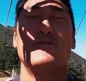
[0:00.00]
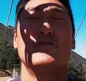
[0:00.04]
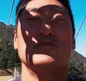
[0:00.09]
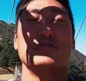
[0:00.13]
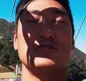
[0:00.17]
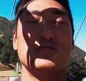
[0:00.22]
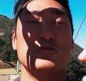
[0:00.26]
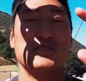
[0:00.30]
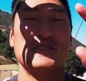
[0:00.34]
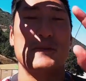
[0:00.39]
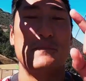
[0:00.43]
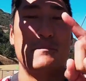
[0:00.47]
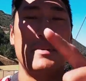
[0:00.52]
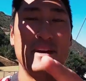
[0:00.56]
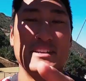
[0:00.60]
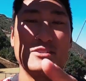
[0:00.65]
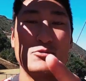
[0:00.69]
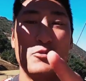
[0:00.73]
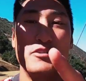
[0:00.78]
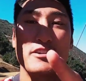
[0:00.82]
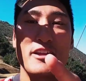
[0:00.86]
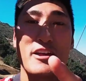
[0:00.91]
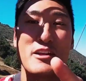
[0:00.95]
for sure was the
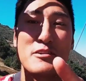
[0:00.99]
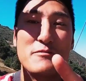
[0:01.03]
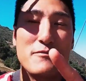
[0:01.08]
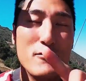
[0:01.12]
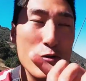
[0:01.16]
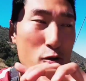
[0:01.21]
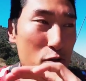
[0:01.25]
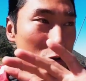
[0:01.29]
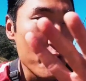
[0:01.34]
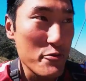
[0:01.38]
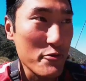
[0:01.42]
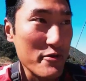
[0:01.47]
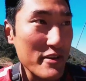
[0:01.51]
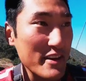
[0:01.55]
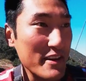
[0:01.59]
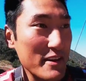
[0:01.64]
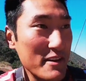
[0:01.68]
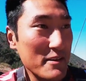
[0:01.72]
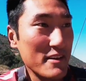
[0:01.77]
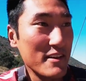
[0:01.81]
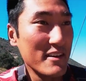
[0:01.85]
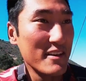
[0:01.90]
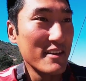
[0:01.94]
best one out of all three.
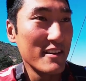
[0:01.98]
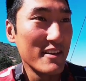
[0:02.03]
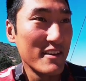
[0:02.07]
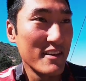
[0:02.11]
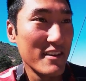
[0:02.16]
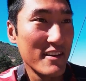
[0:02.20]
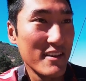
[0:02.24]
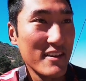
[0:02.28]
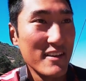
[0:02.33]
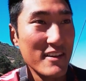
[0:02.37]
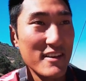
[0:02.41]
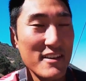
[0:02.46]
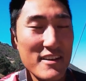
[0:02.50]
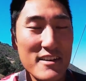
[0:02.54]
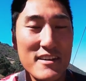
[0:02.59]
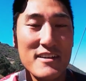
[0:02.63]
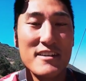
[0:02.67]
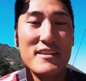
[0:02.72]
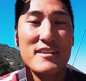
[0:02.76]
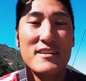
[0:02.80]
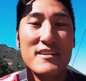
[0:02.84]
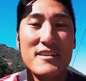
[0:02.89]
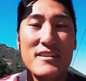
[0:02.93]

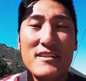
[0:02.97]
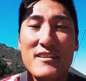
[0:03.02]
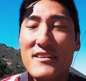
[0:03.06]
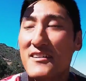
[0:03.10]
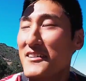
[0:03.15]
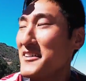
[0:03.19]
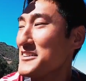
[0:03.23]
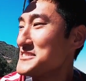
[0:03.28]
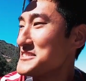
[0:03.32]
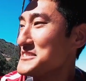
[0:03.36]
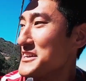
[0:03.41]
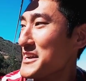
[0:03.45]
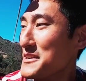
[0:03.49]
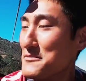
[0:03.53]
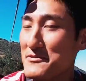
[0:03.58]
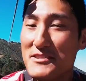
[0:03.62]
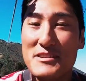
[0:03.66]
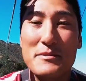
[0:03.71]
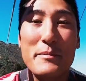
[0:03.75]
It's not even